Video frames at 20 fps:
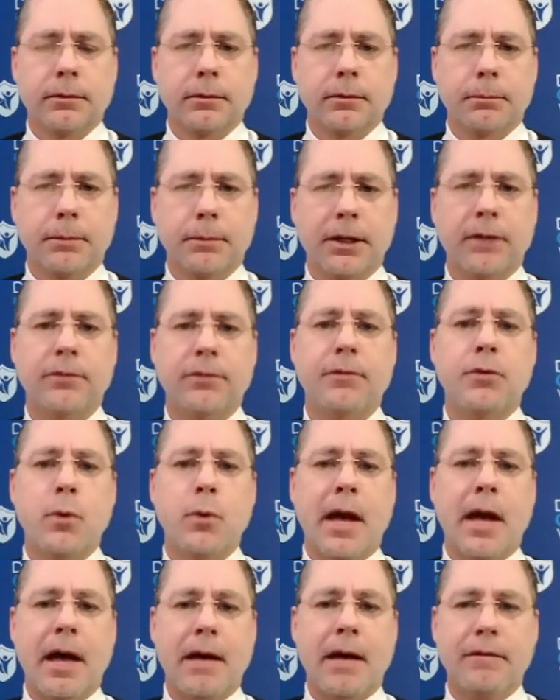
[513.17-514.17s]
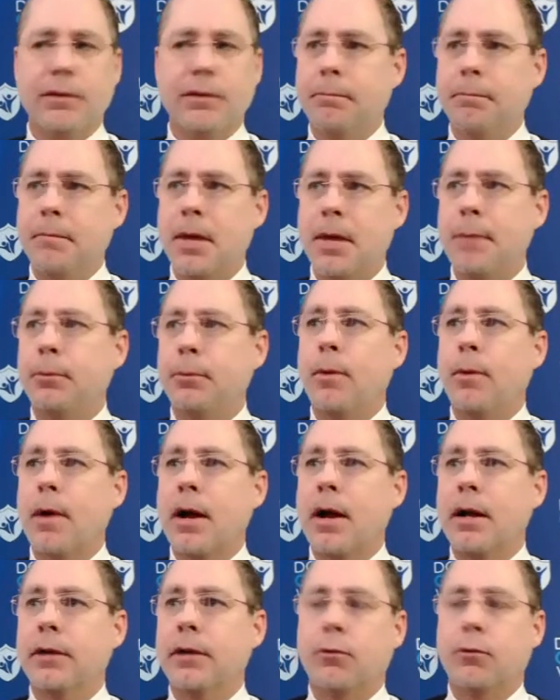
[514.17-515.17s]
Because if you haven't
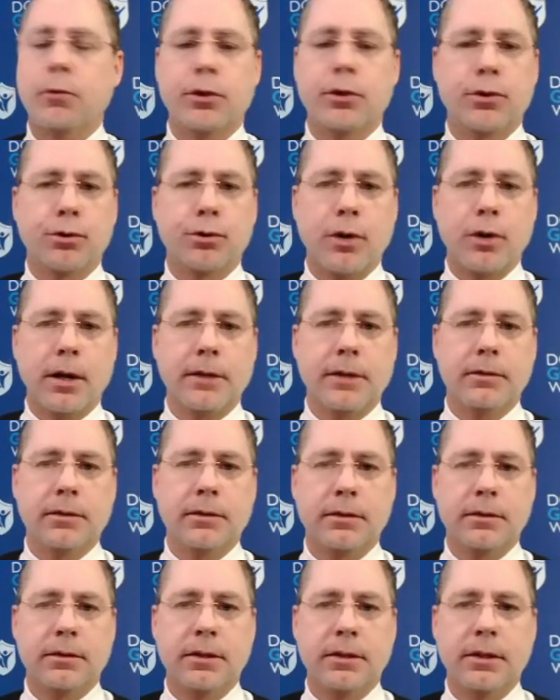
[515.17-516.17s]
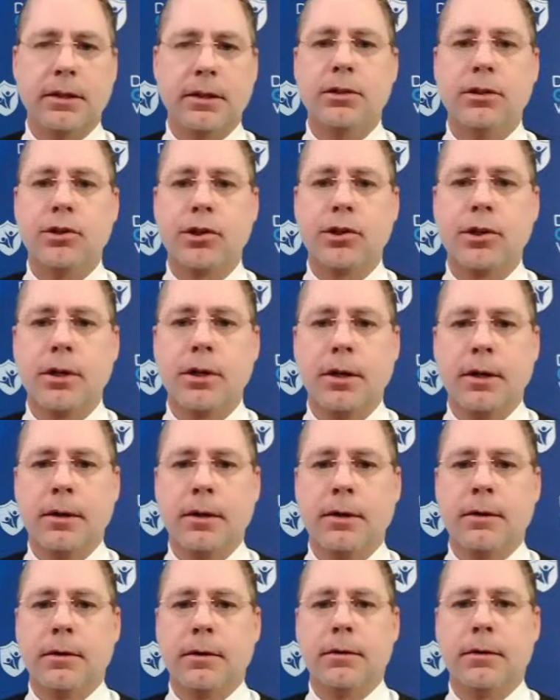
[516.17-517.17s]
memorized what you're trying to teach,
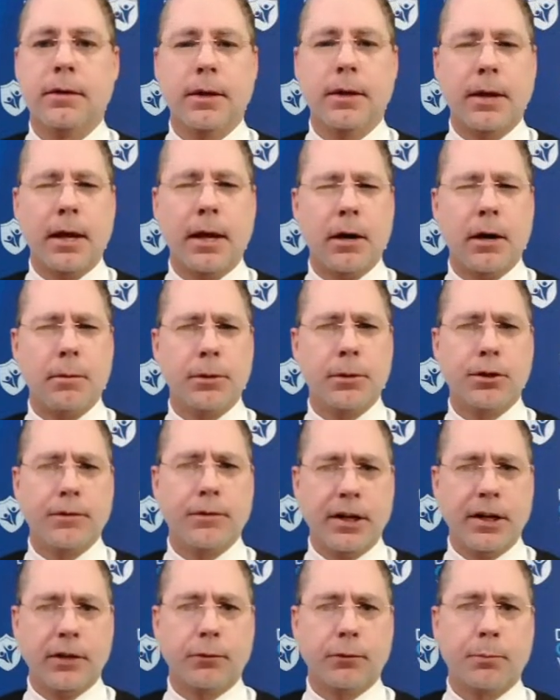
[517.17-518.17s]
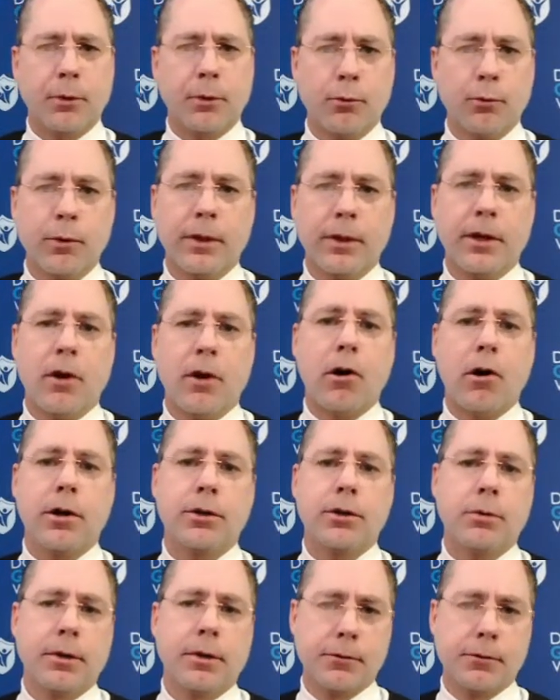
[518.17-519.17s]
then how much of an expert really are
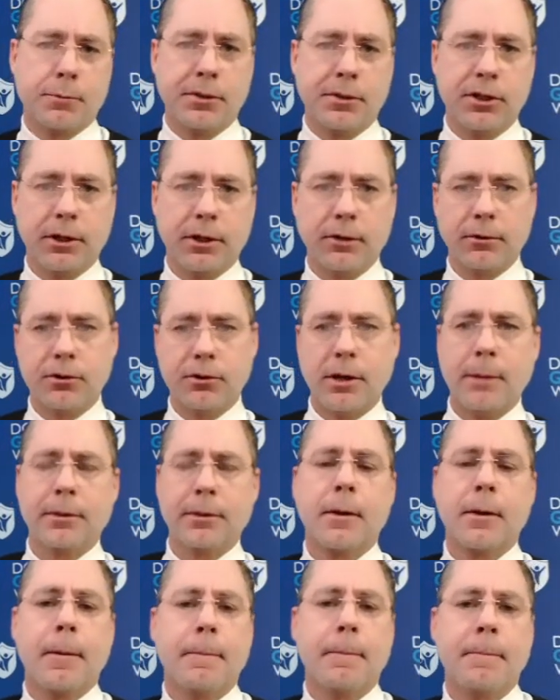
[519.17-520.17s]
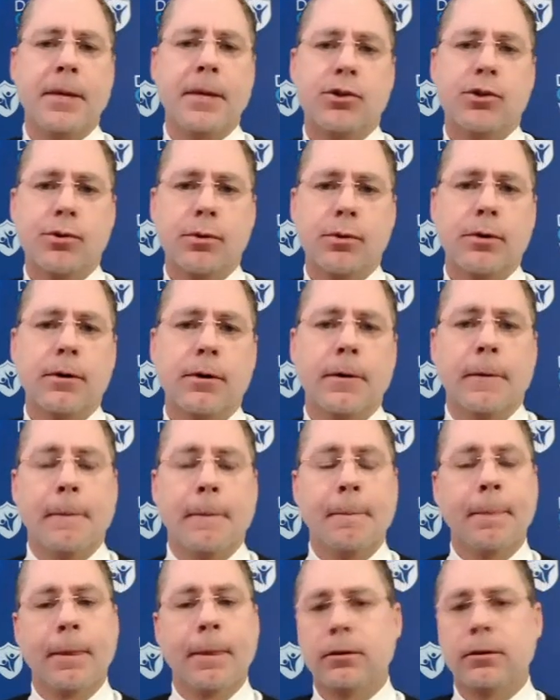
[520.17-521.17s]
you on this particular topic? Make sure,
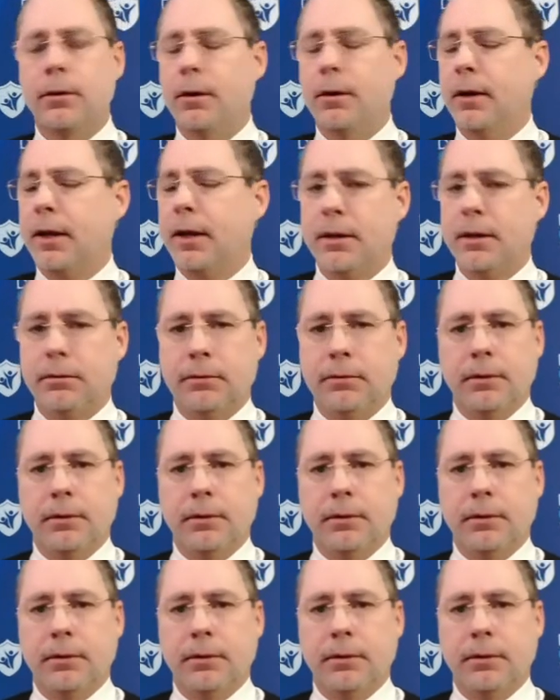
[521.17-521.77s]
again,